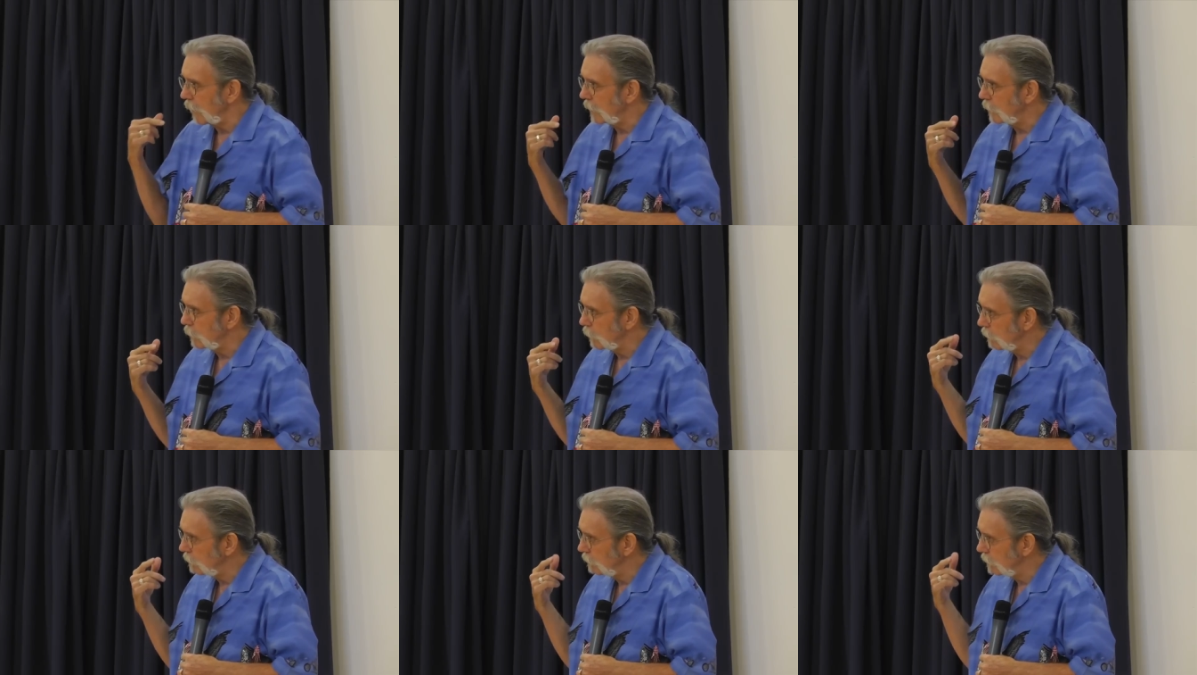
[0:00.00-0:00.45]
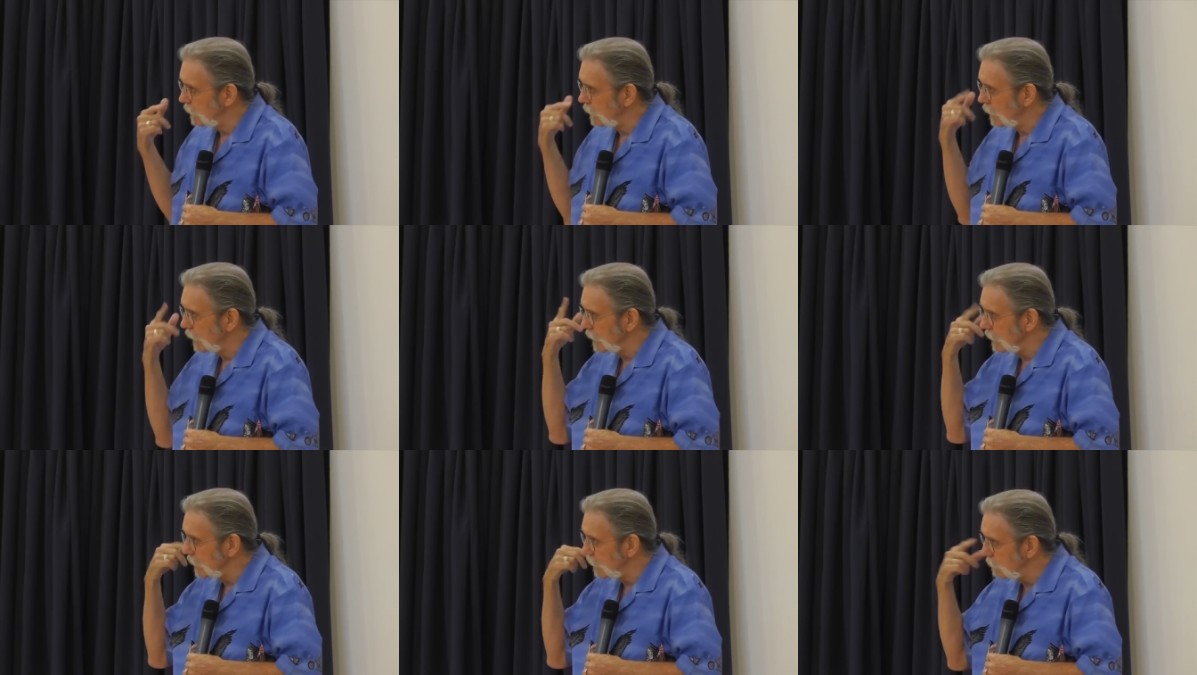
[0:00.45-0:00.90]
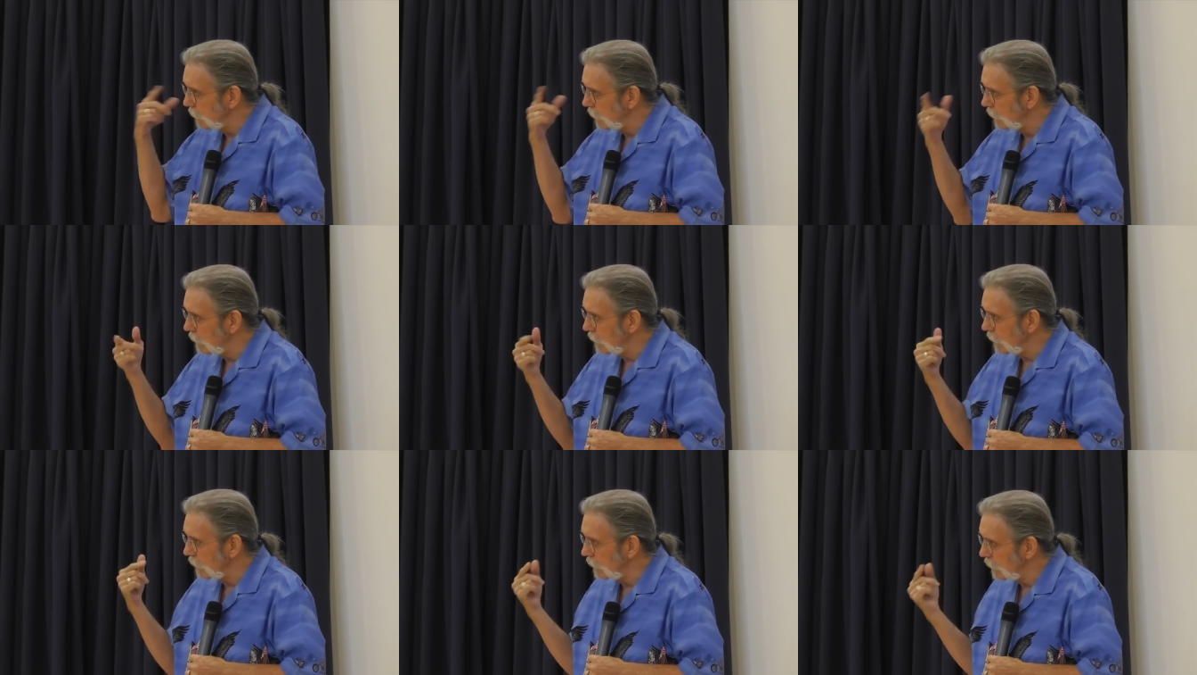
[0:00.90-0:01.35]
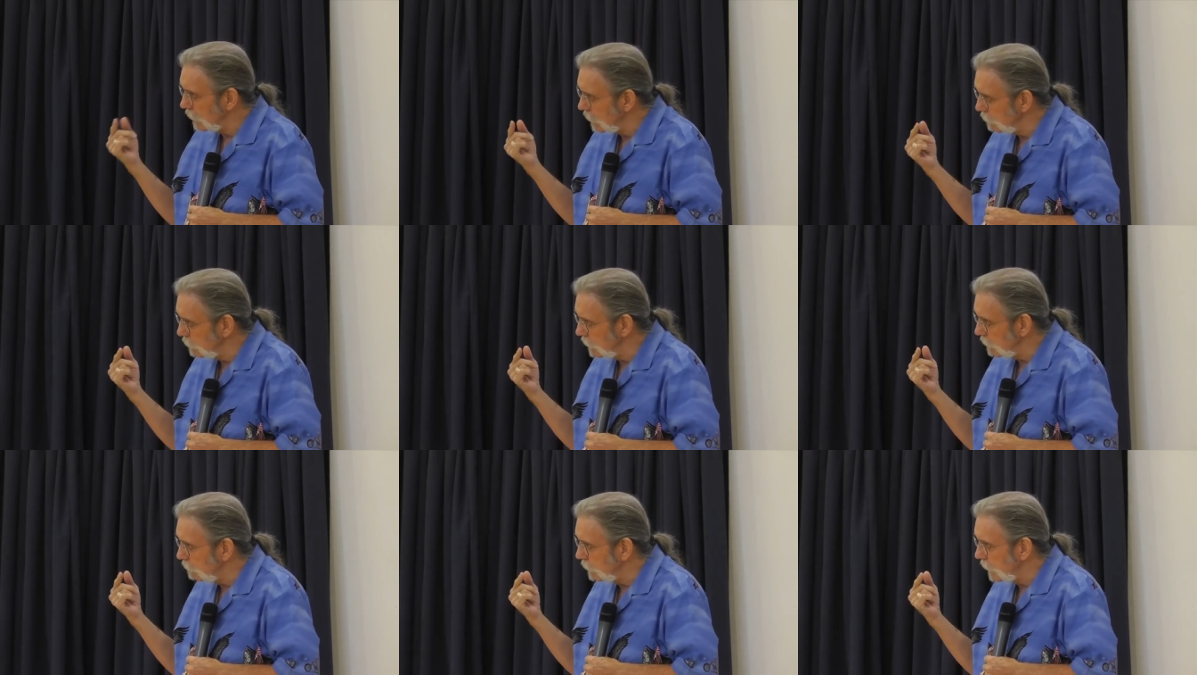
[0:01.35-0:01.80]
I do feel like I'm hearing a
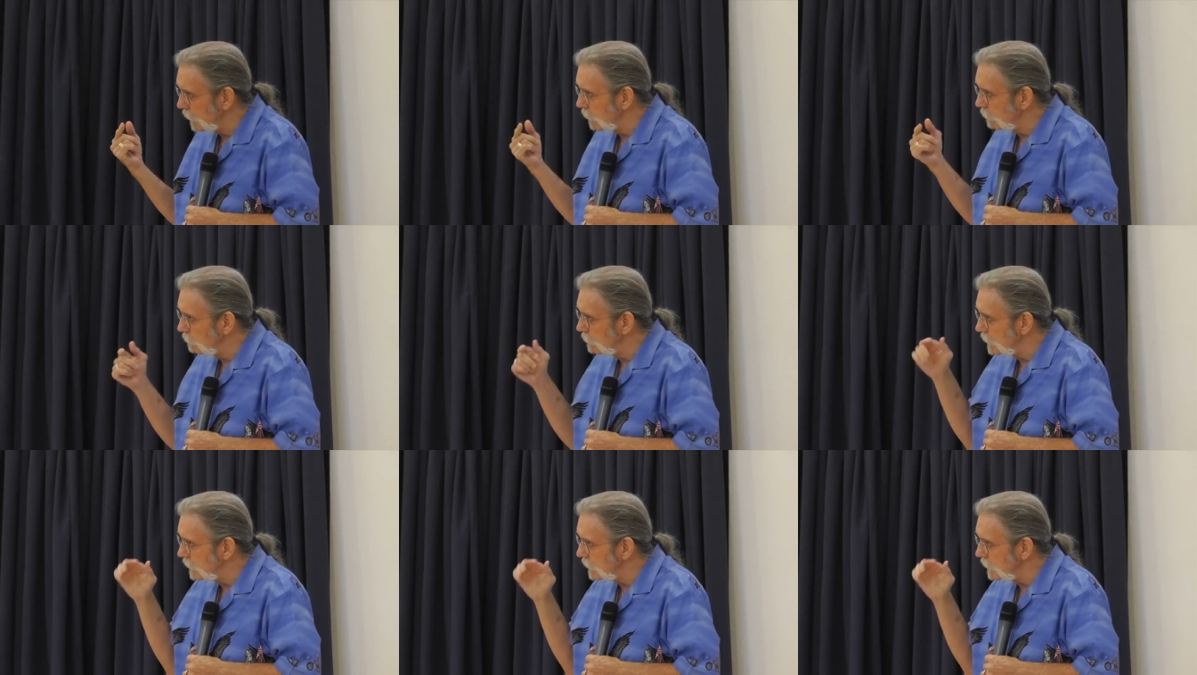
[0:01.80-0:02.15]
little bit better,